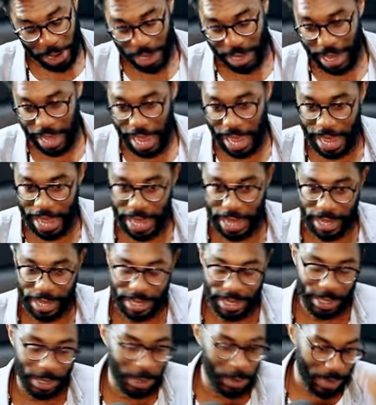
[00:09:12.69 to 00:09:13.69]
guy,
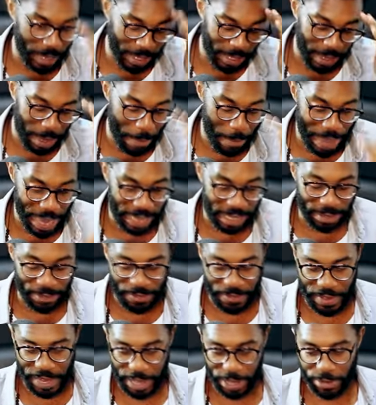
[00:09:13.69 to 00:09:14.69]
doing amazing
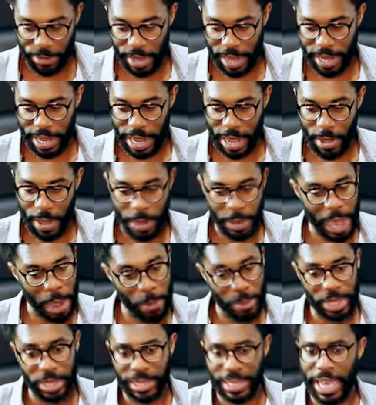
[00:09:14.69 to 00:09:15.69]
things right now. And yeah,
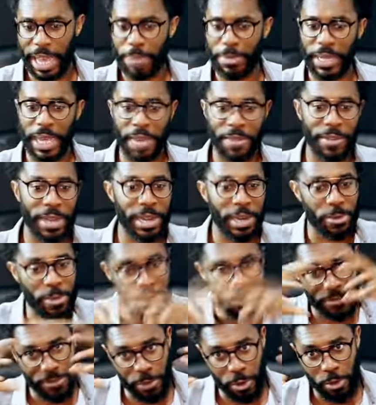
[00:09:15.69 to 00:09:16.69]
we just came together and then we
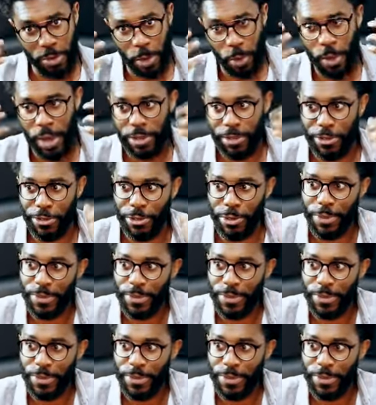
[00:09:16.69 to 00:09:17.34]
formed the One Crew.